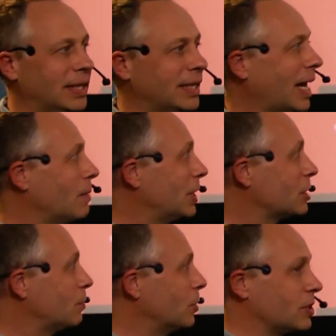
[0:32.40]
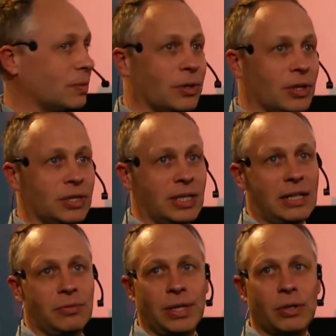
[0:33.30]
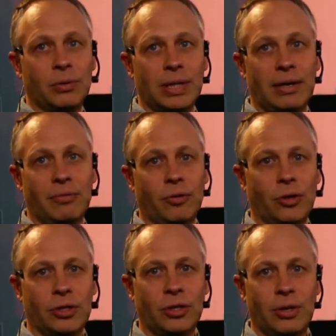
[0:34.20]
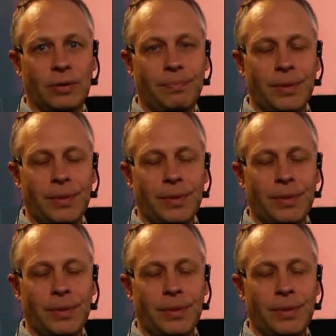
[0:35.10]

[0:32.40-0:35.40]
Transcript: and I'm responsible at WICONA for the